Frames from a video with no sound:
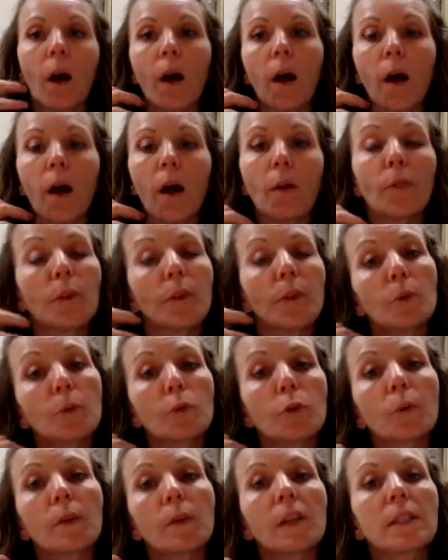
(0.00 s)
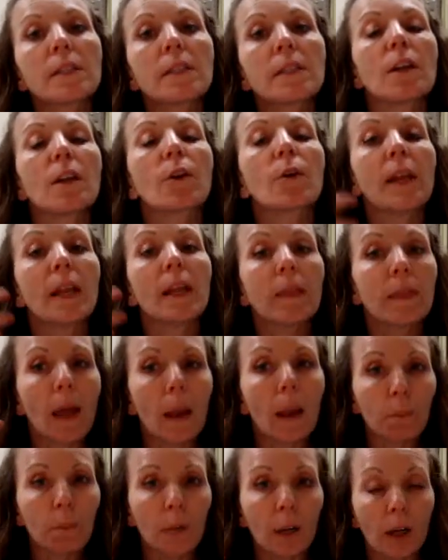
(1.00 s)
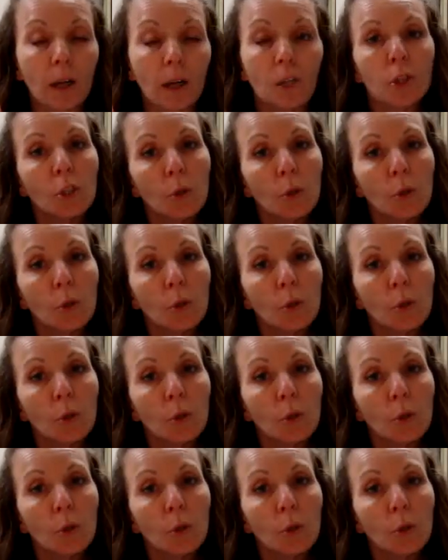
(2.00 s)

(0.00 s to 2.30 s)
the nutrients that are in that blood.